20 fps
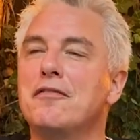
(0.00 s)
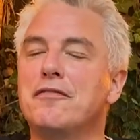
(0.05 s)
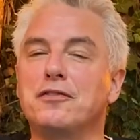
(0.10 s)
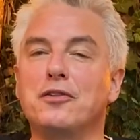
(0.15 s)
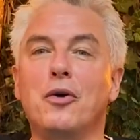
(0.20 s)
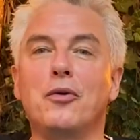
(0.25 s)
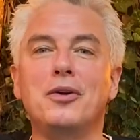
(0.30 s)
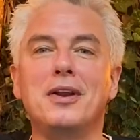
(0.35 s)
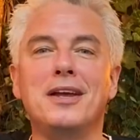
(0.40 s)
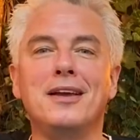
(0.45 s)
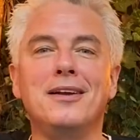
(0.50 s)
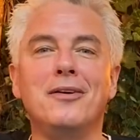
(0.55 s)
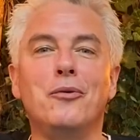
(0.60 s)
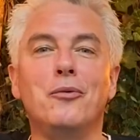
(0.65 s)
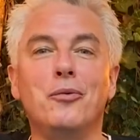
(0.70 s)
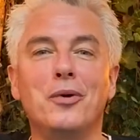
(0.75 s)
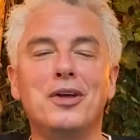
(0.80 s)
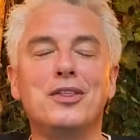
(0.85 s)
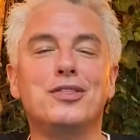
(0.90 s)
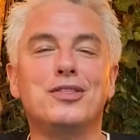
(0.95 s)

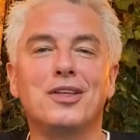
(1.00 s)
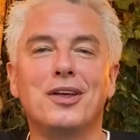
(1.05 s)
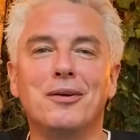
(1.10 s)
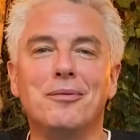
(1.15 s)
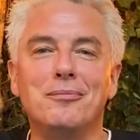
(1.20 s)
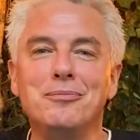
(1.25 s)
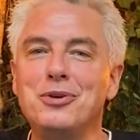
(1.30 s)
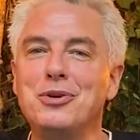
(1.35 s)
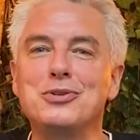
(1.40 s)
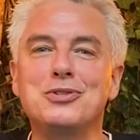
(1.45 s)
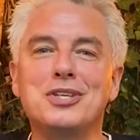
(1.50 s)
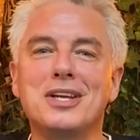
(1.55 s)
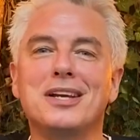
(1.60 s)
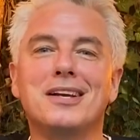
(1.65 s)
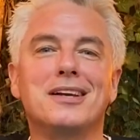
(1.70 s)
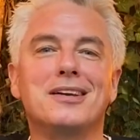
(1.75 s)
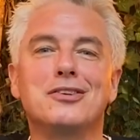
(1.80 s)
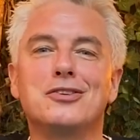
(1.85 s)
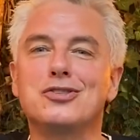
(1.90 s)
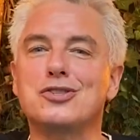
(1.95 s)
floating with music,
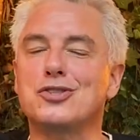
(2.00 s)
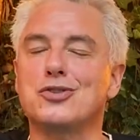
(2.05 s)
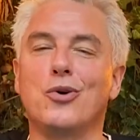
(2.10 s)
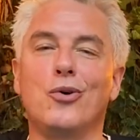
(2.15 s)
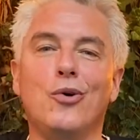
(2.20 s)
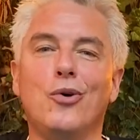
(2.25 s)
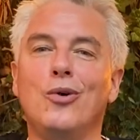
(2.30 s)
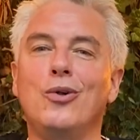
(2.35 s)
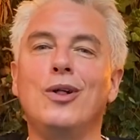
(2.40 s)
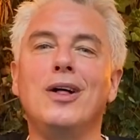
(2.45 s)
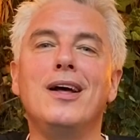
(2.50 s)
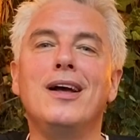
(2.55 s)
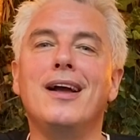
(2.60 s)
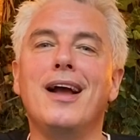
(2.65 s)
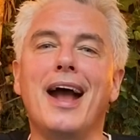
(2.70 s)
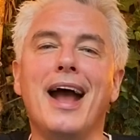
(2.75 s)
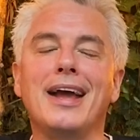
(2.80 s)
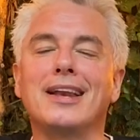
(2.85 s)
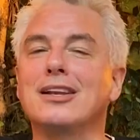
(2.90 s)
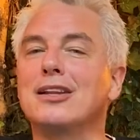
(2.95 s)
soul,
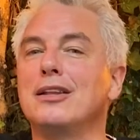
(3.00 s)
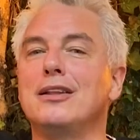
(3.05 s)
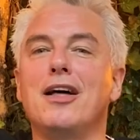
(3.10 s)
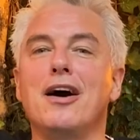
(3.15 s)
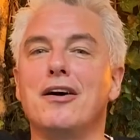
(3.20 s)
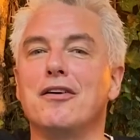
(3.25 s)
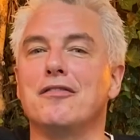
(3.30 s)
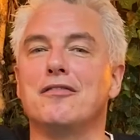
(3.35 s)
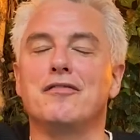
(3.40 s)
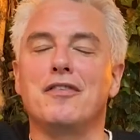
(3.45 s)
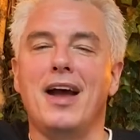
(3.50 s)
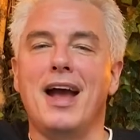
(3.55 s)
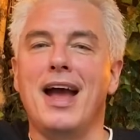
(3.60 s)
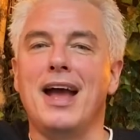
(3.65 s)
and love.